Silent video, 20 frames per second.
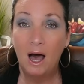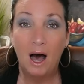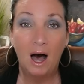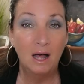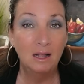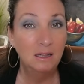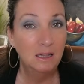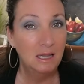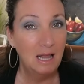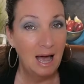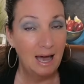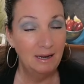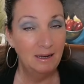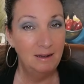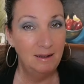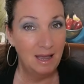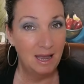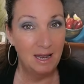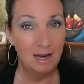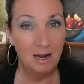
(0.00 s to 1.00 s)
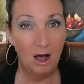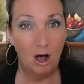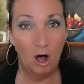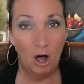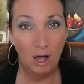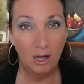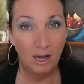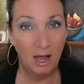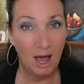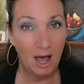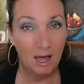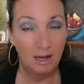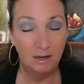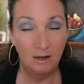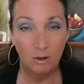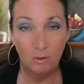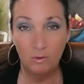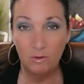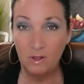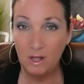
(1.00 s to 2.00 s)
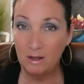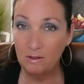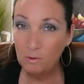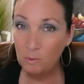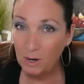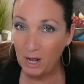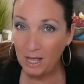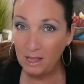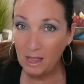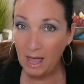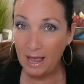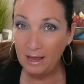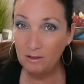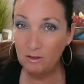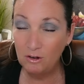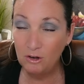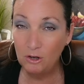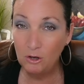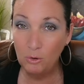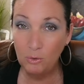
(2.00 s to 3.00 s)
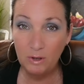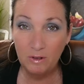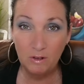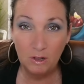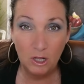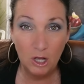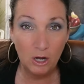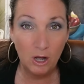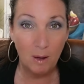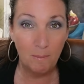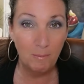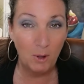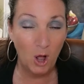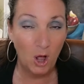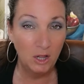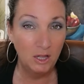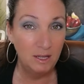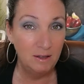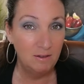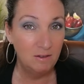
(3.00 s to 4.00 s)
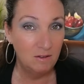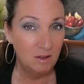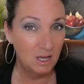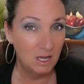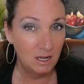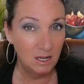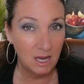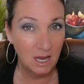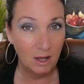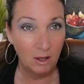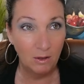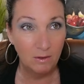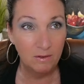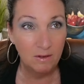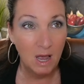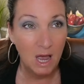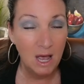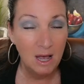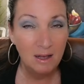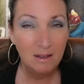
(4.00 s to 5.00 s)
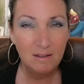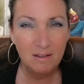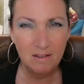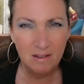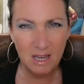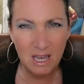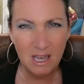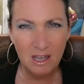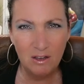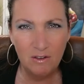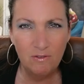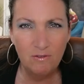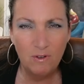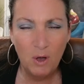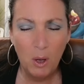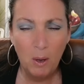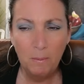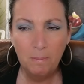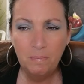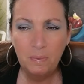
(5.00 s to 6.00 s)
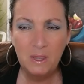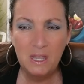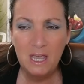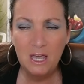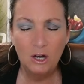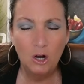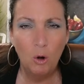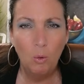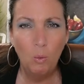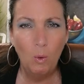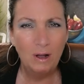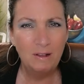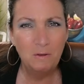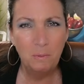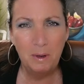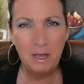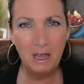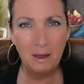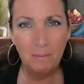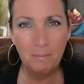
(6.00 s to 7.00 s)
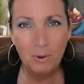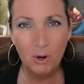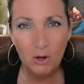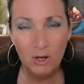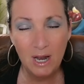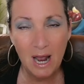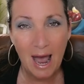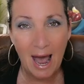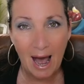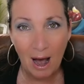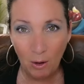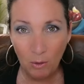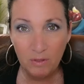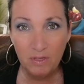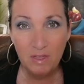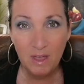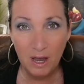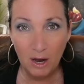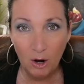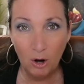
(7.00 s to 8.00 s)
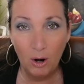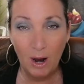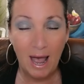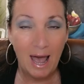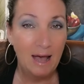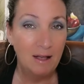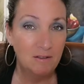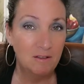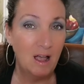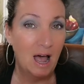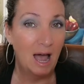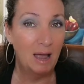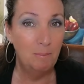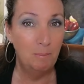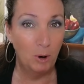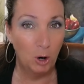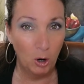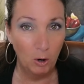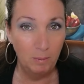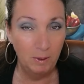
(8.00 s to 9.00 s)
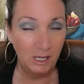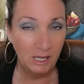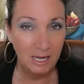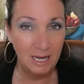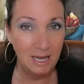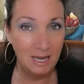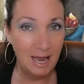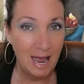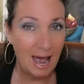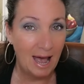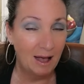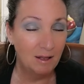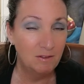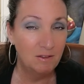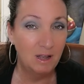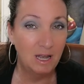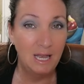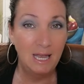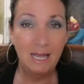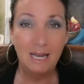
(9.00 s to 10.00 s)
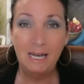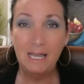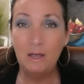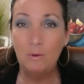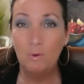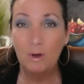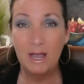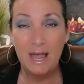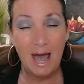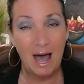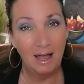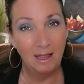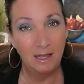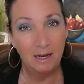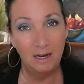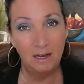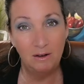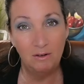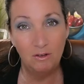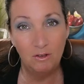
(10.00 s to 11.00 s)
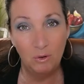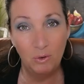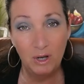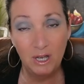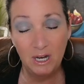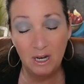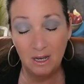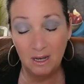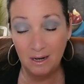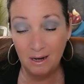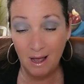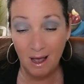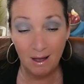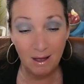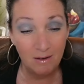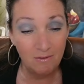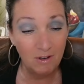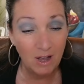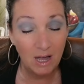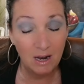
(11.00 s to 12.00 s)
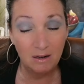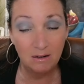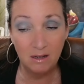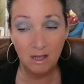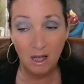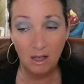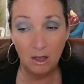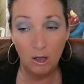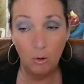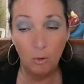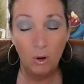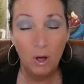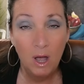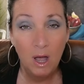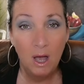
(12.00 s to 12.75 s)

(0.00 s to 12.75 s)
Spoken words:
a lot of data on condos. That's what I like to do, is look up all these details, see if, you know, what's being put out there as hyperbole has any reality to it. And I've got to tell you,